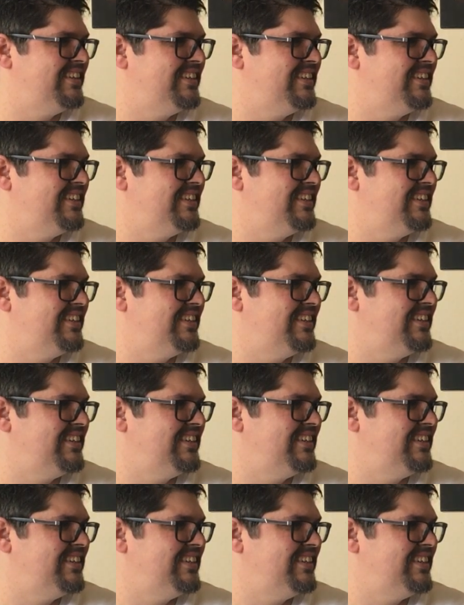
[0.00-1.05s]

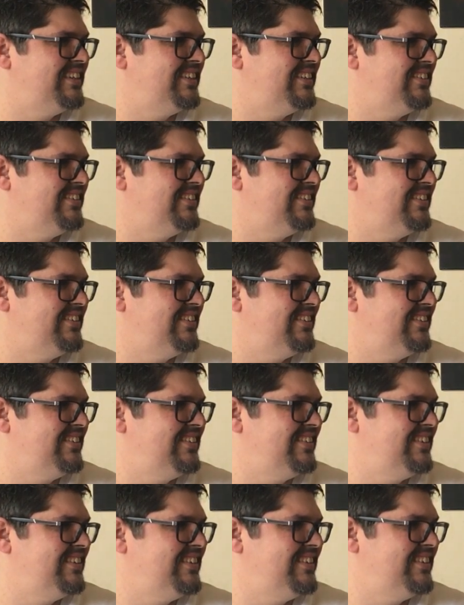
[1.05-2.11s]
The person shown says nothing.